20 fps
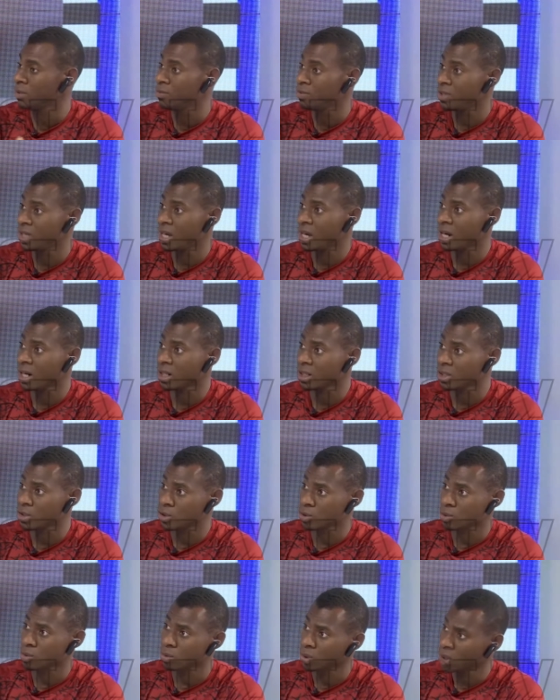the V A R
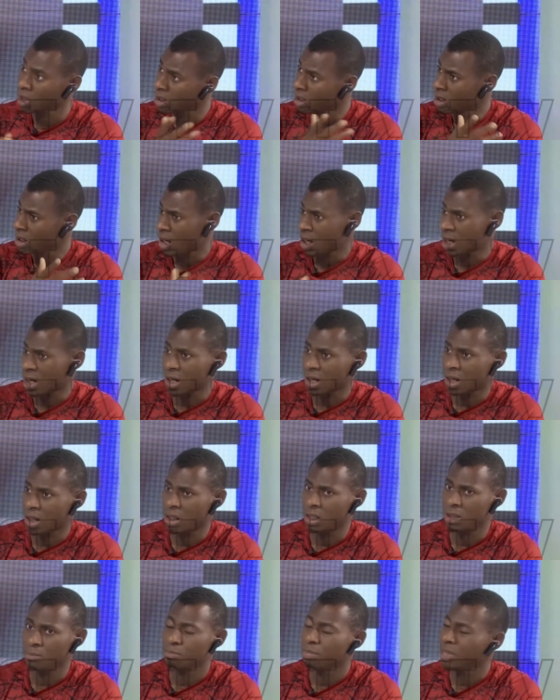issue uh,
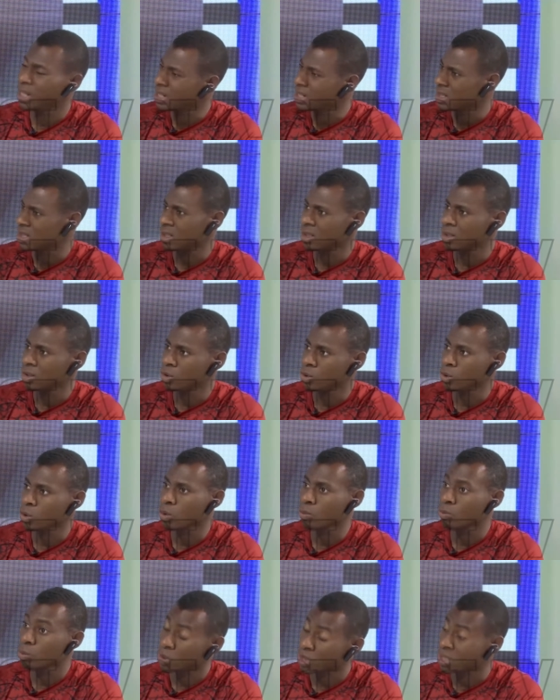in place in
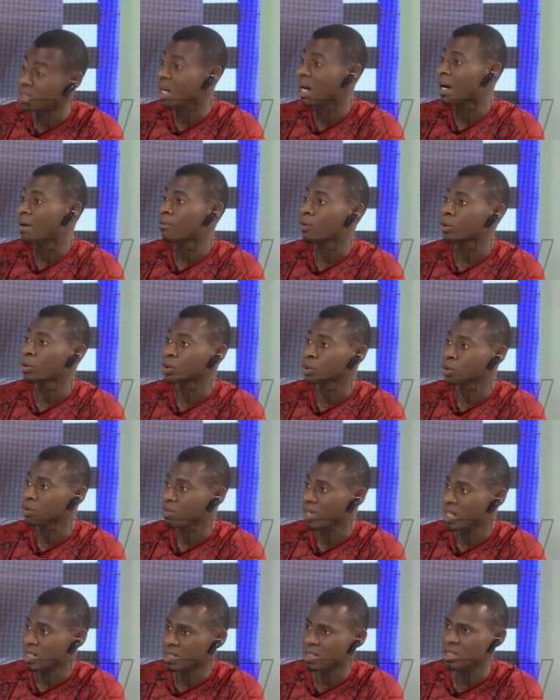Europe, we still have
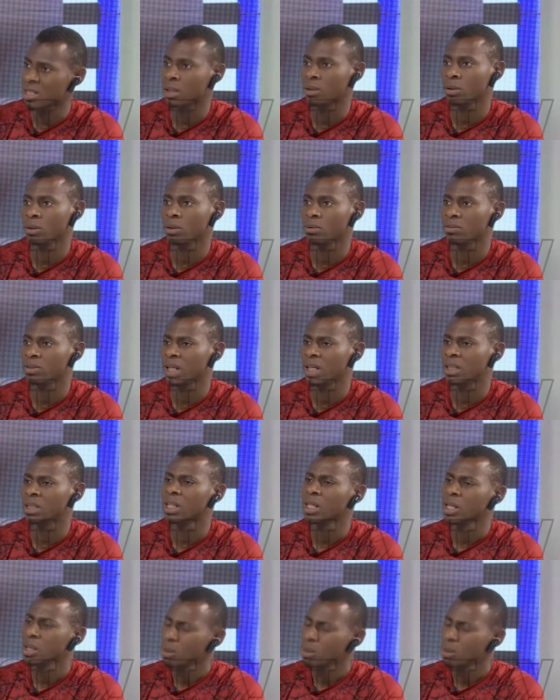controversies and all of that.